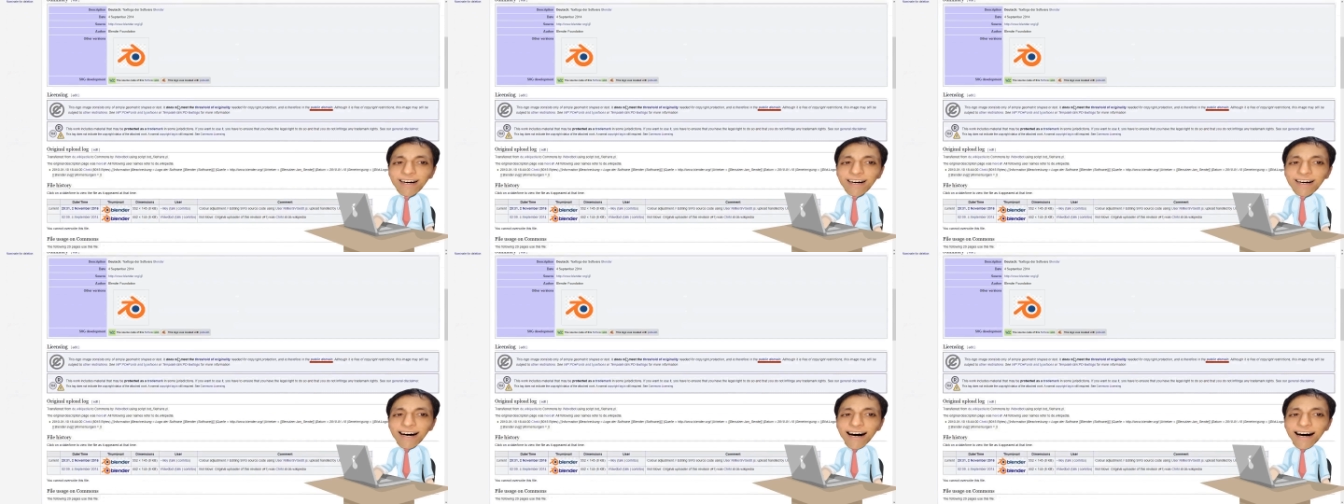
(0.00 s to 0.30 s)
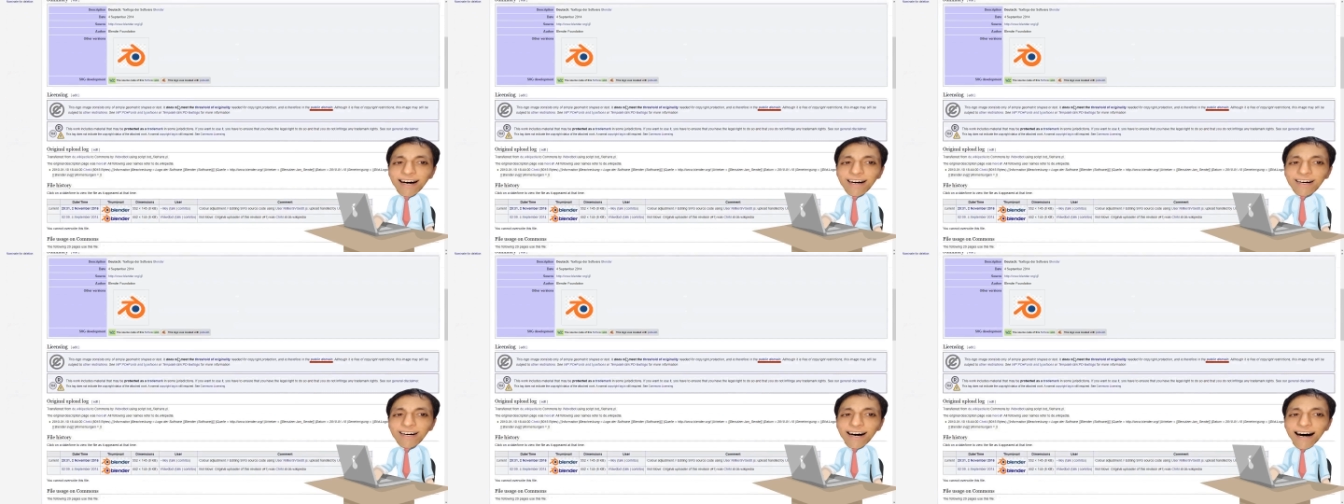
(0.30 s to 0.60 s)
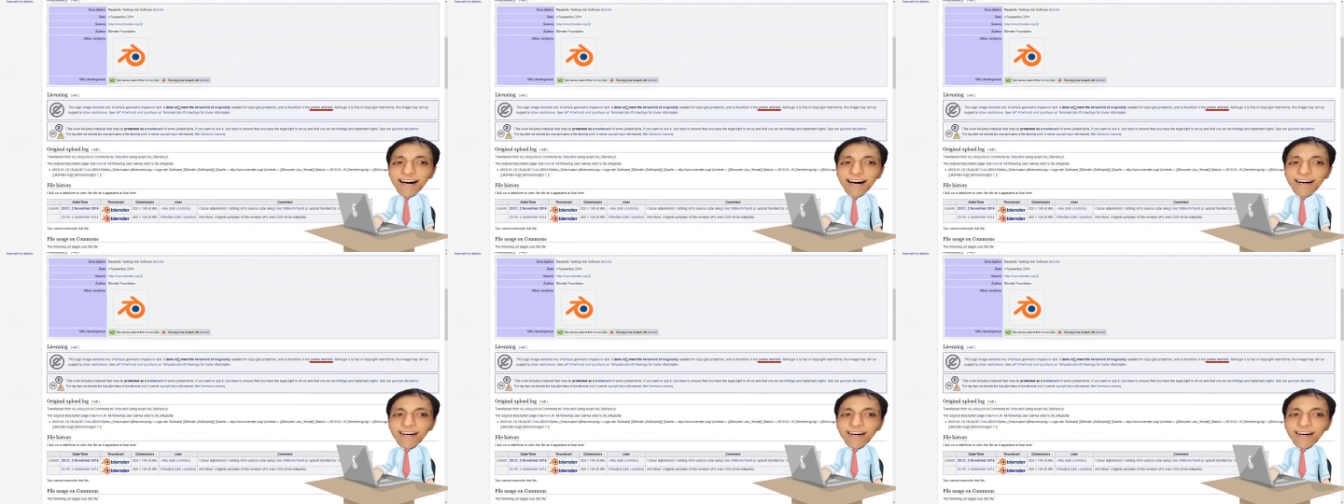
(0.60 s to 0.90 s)
If it
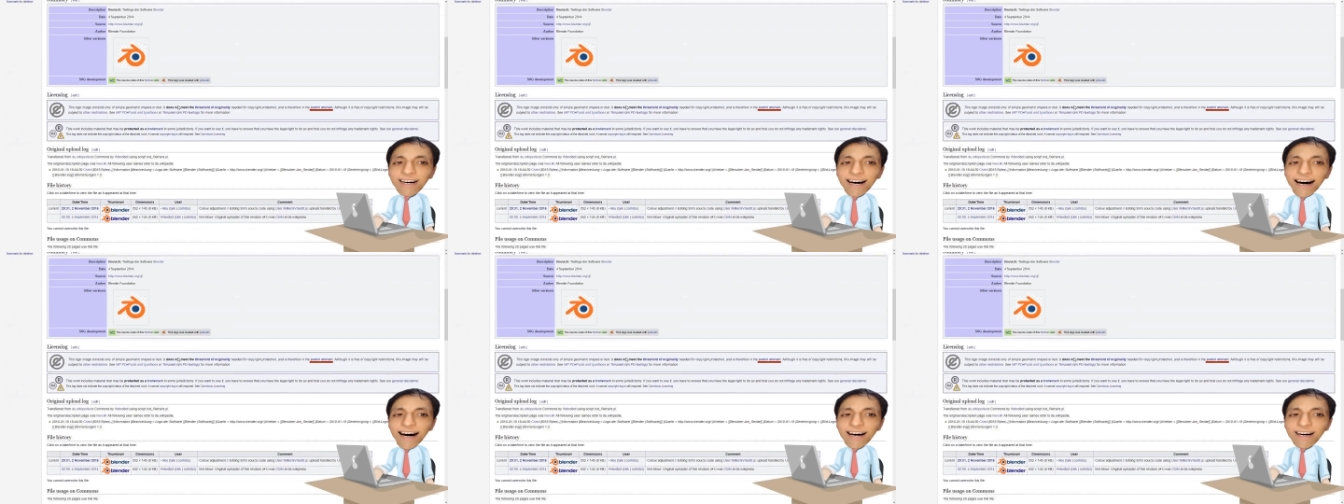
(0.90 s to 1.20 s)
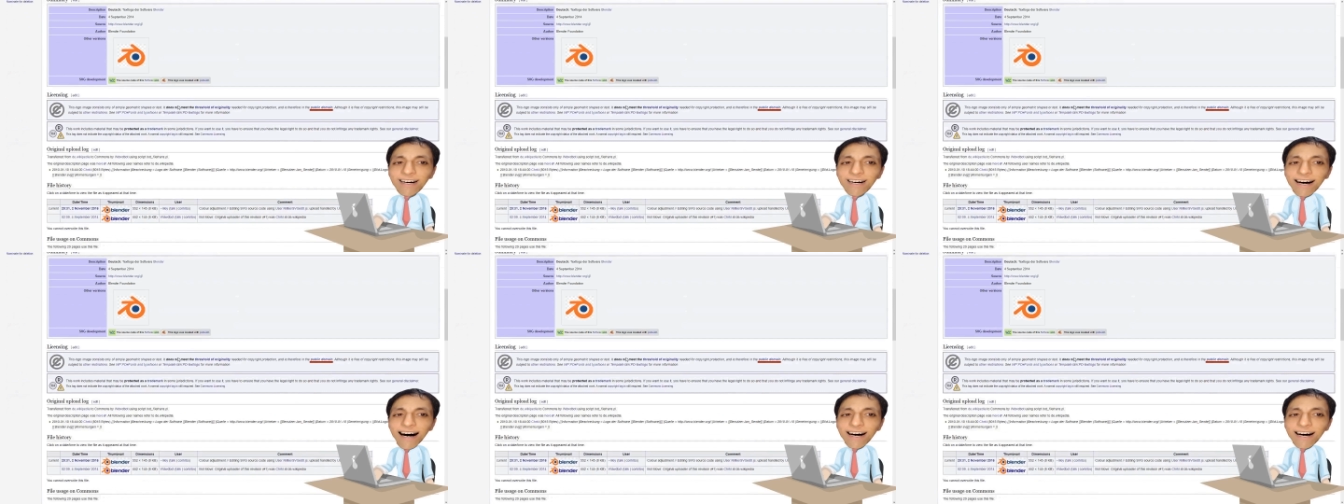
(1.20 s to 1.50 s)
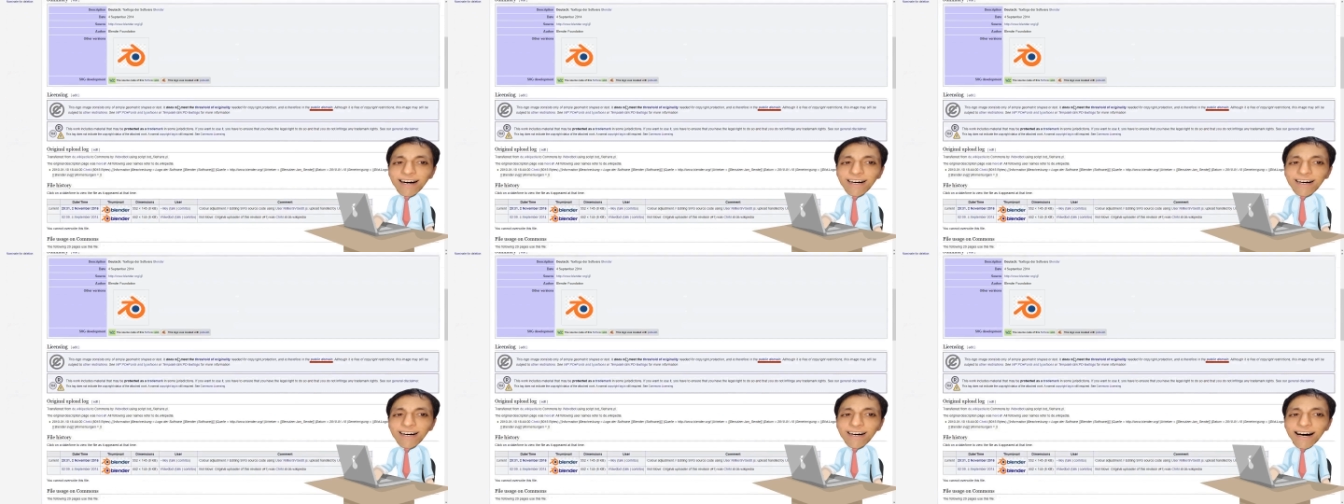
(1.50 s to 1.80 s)
says
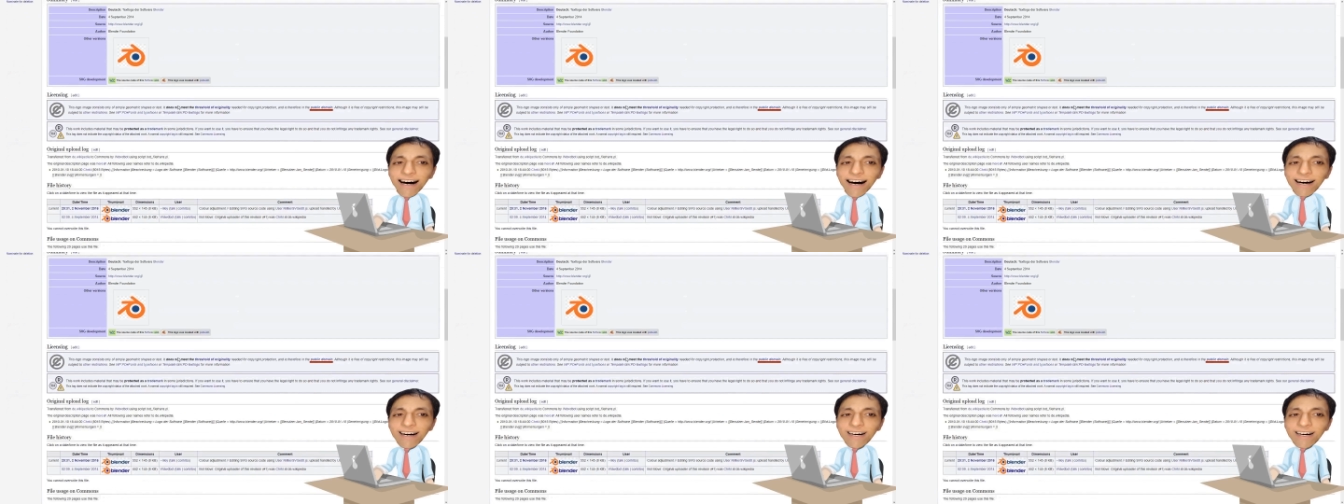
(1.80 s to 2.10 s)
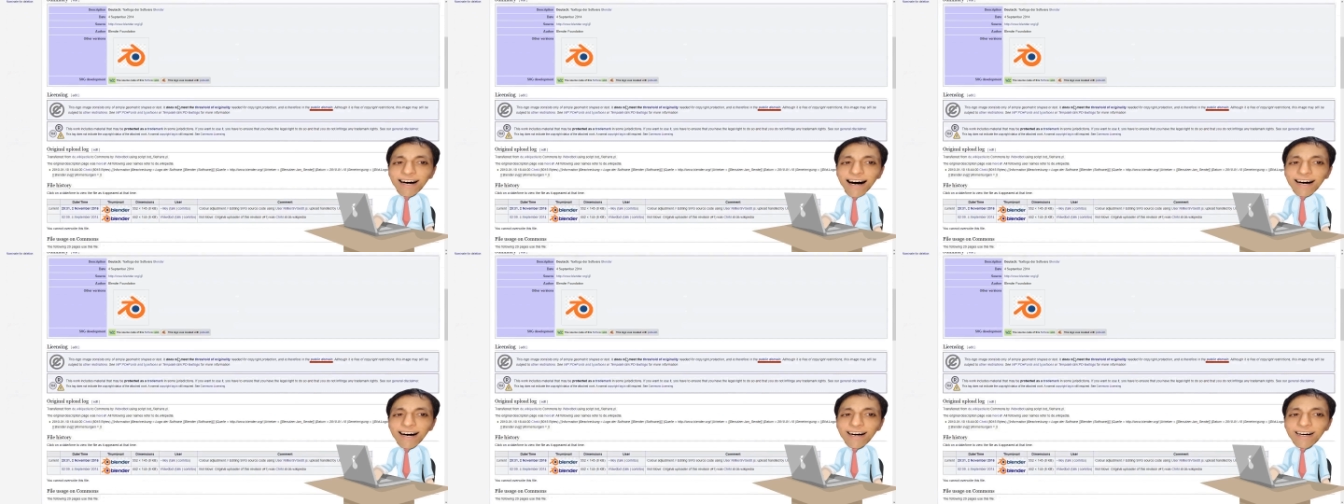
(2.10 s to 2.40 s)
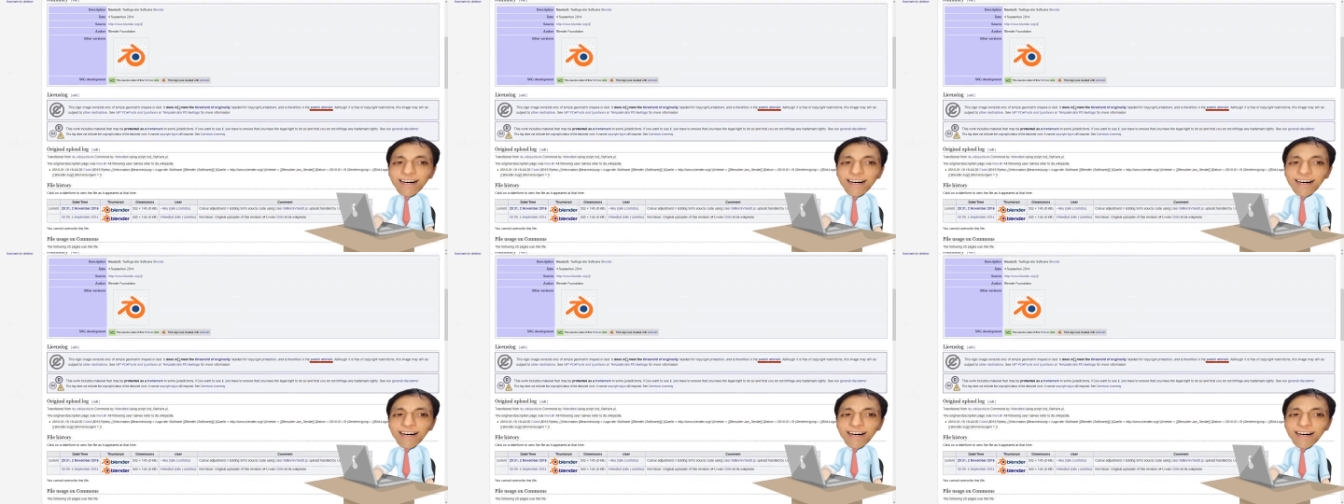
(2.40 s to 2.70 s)
CC0 or public
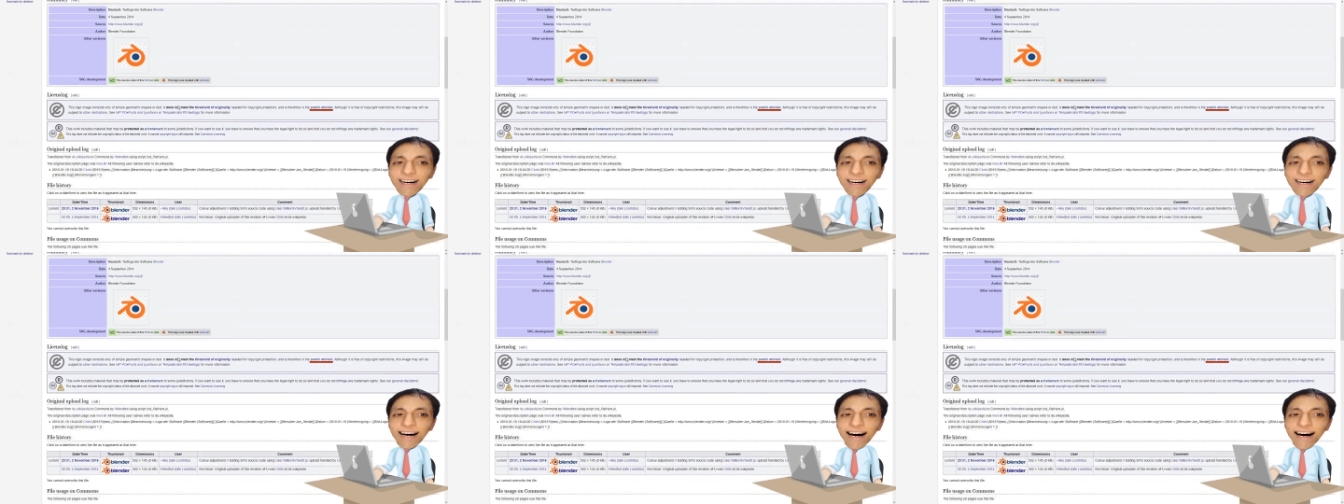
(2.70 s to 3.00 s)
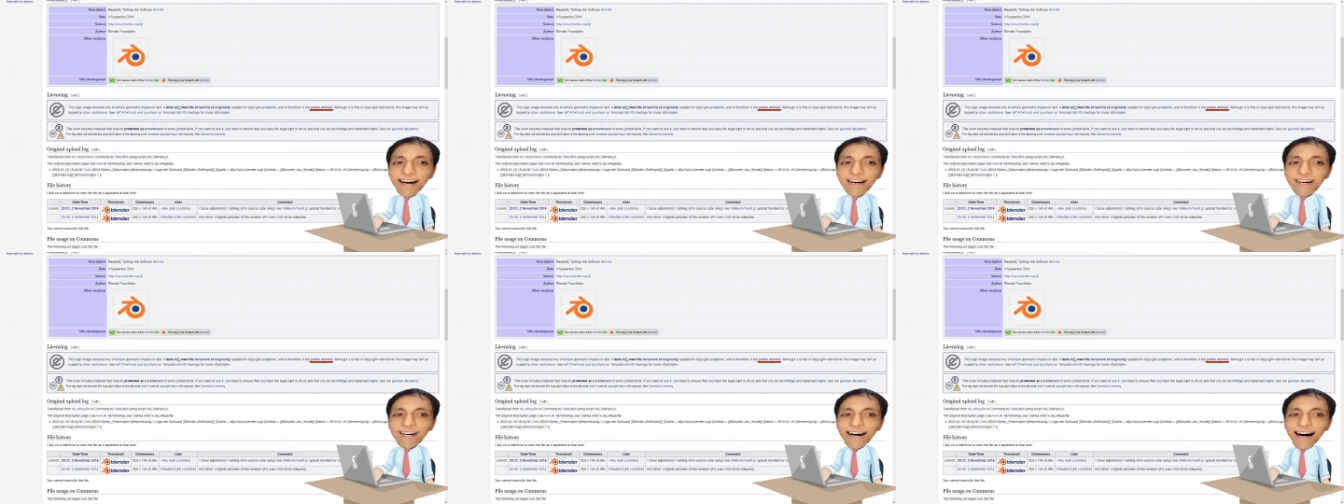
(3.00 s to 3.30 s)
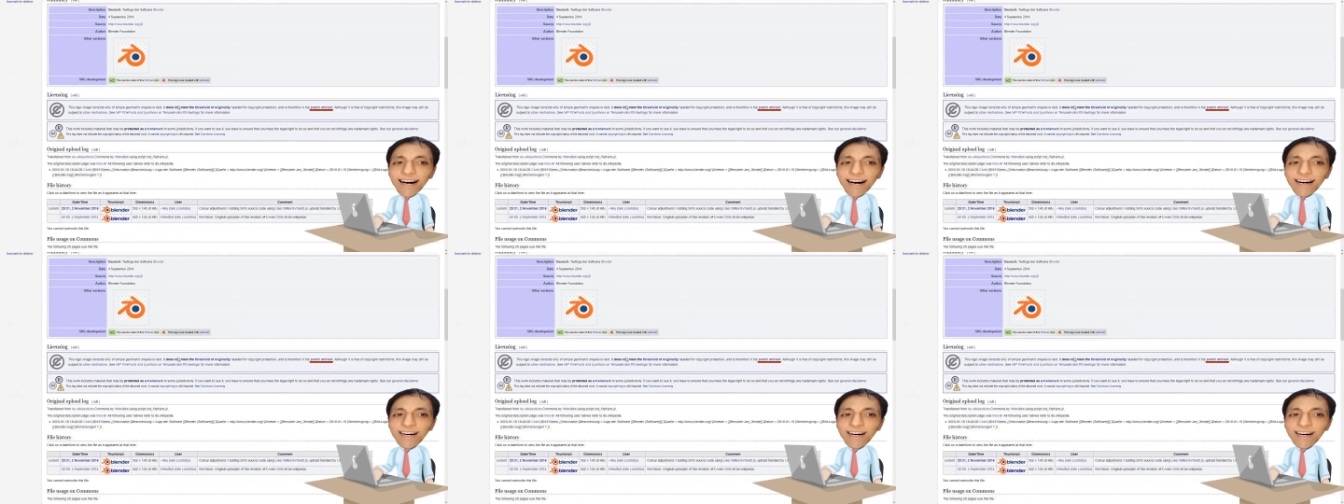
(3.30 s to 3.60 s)
domain, that's
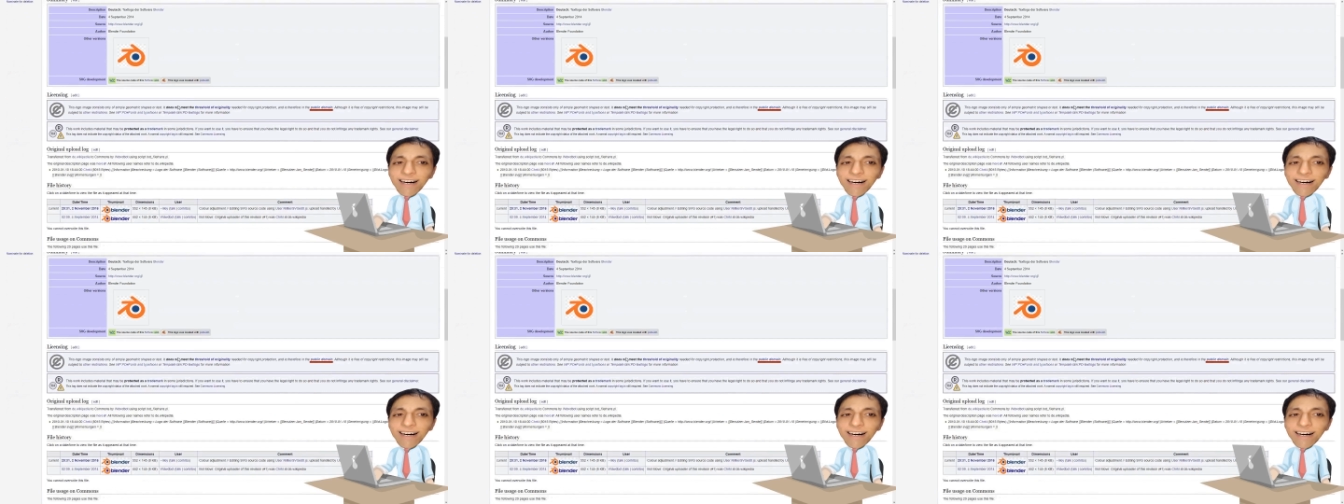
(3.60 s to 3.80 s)
fine.